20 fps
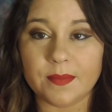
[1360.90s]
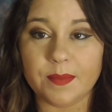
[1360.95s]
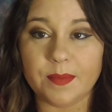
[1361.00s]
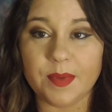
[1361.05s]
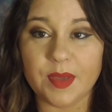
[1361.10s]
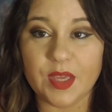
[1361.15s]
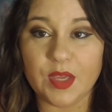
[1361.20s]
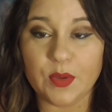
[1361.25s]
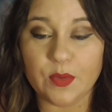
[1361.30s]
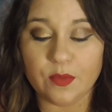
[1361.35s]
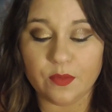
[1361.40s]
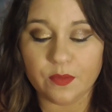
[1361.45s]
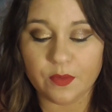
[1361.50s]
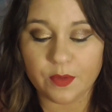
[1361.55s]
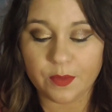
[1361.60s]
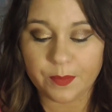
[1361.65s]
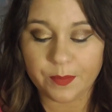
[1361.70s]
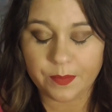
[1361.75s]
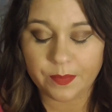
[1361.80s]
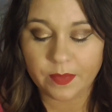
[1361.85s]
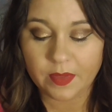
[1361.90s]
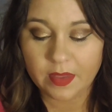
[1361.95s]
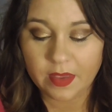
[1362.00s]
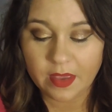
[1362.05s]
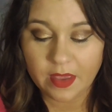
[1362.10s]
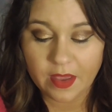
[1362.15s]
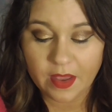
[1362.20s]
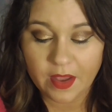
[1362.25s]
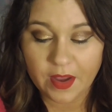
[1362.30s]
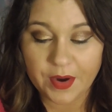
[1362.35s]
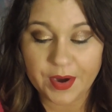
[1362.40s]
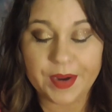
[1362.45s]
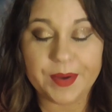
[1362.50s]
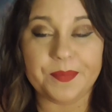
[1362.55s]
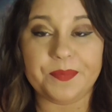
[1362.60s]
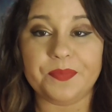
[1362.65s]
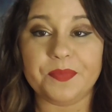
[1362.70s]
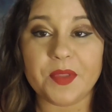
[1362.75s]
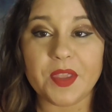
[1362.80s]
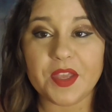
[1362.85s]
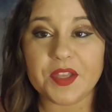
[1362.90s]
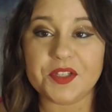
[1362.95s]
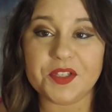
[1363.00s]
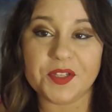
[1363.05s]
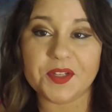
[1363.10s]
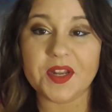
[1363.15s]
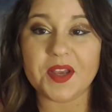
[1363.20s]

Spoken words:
Beautiful. Alright, so